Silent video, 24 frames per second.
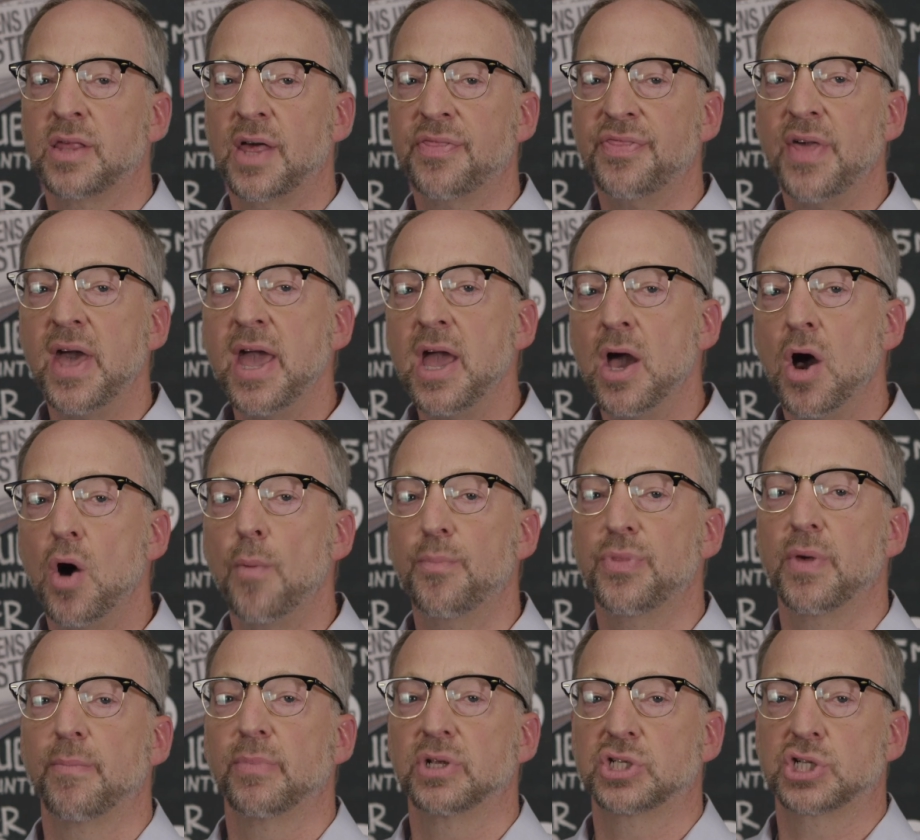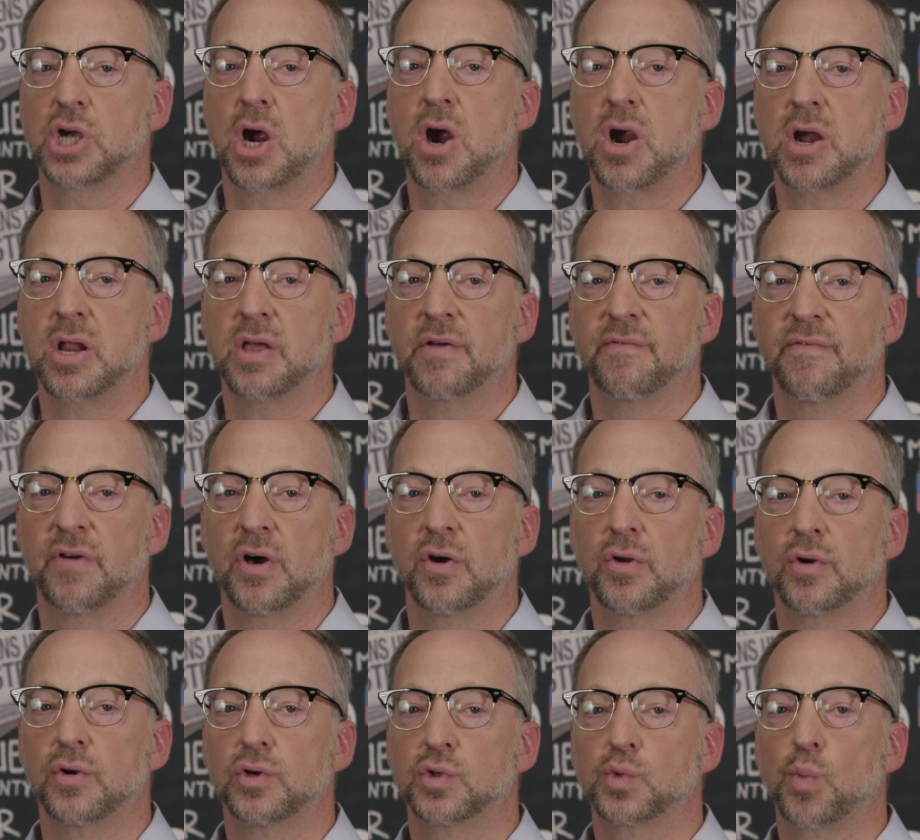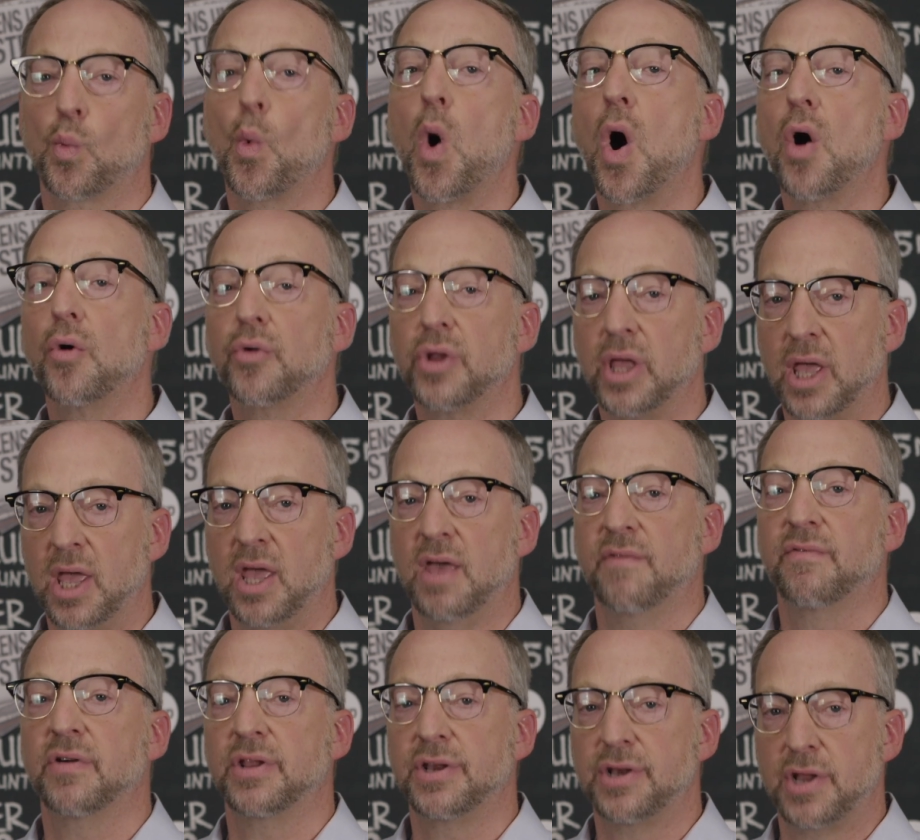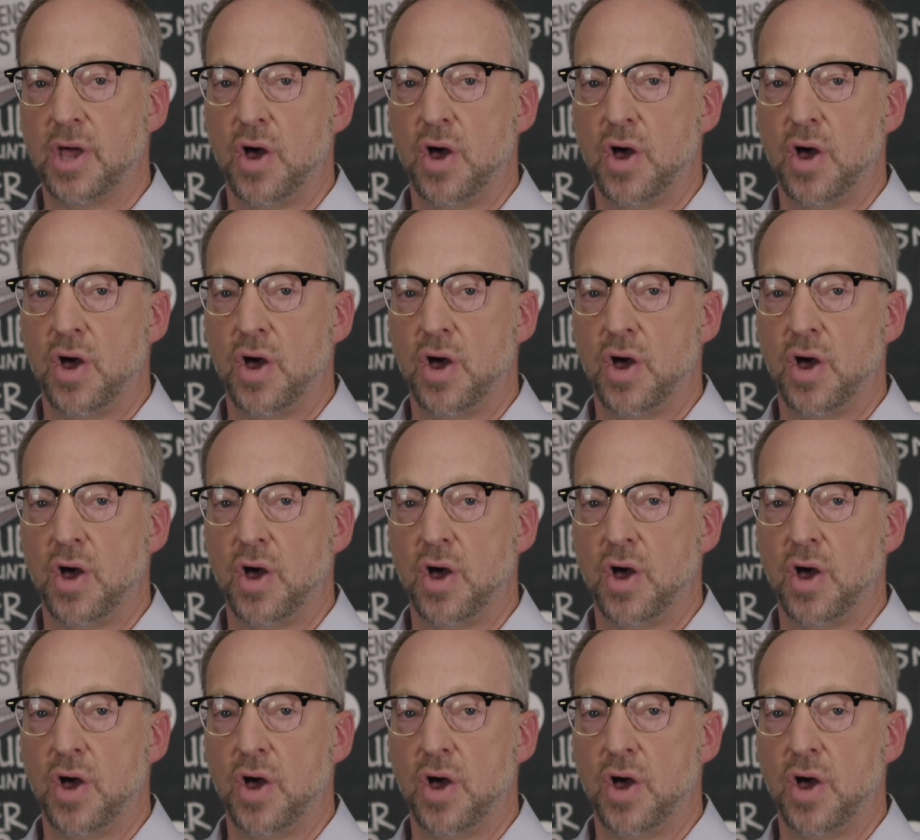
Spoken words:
that they hope the majority of voters won't even